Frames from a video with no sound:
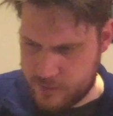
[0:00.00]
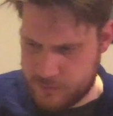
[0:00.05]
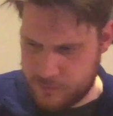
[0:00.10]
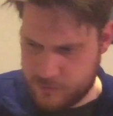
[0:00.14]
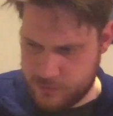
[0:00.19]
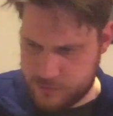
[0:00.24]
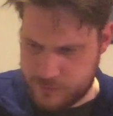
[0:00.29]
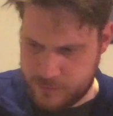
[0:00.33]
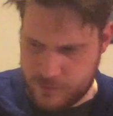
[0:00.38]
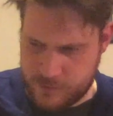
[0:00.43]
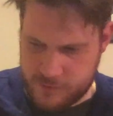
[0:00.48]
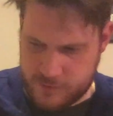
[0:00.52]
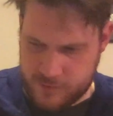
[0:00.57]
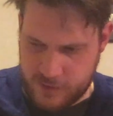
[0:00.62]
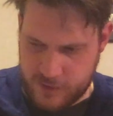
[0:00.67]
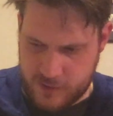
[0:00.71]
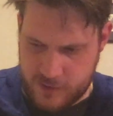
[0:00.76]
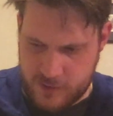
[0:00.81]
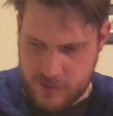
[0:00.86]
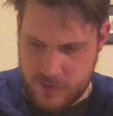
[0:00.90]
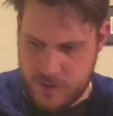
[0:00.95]
it must be
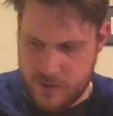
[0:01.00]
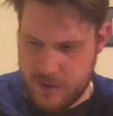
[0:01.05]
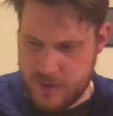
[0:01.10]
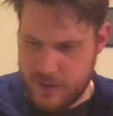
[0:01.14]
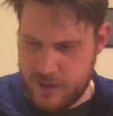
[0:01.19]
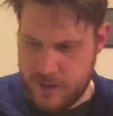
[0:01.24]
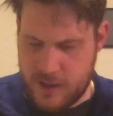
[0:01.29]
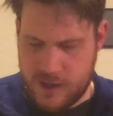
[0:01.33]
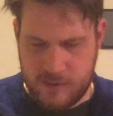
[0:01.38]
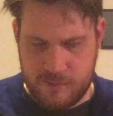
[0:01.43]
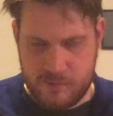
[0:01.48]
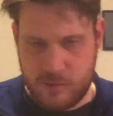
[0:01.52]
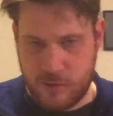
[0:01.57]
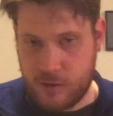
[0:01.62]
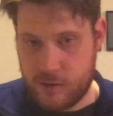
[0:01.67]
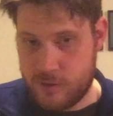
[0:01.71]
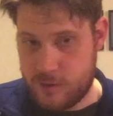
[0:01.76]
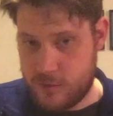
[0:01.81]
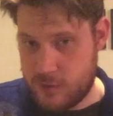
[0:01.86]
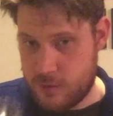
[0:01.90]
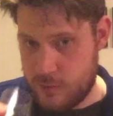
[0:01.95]
said. Even though
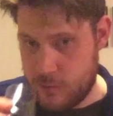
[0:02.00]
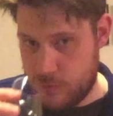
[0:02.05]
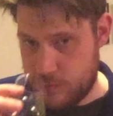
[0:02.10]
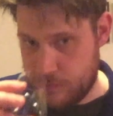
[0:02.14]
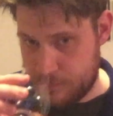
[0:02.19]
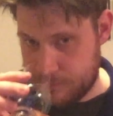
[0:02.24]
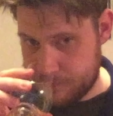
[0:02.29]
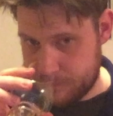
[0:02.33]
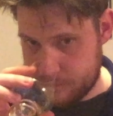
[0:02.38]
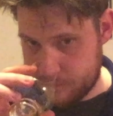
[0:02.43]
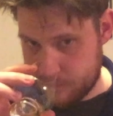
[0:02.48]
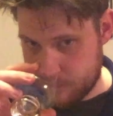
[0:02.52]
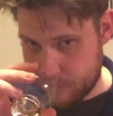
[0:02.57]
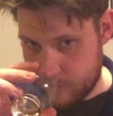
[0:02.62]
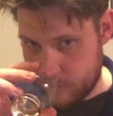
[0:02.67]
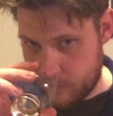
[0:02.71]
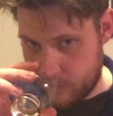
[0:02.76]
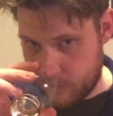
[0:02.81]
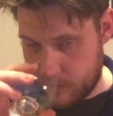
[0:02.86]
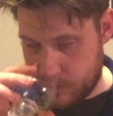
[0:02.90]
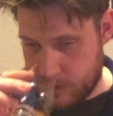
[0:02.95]
I do
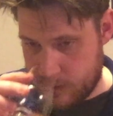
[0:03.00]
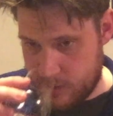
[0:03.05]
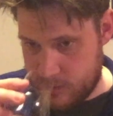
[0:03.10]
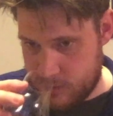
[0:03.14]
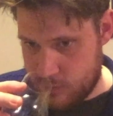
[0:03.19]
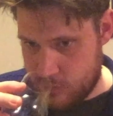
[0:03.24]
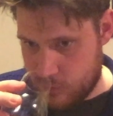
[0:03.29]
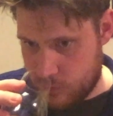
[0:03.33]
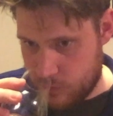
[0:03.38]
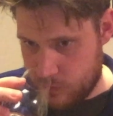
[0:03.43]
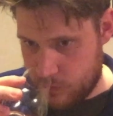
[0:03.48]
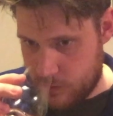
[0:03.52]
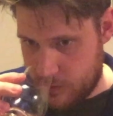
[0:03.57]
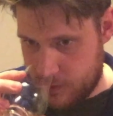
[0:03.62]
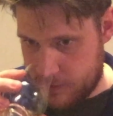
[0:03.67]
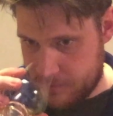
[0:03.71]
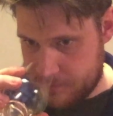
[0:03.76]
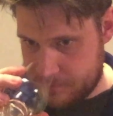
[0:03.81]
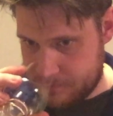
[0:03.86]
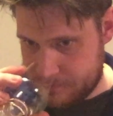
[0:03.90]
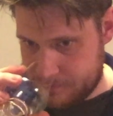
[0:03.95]
enjoy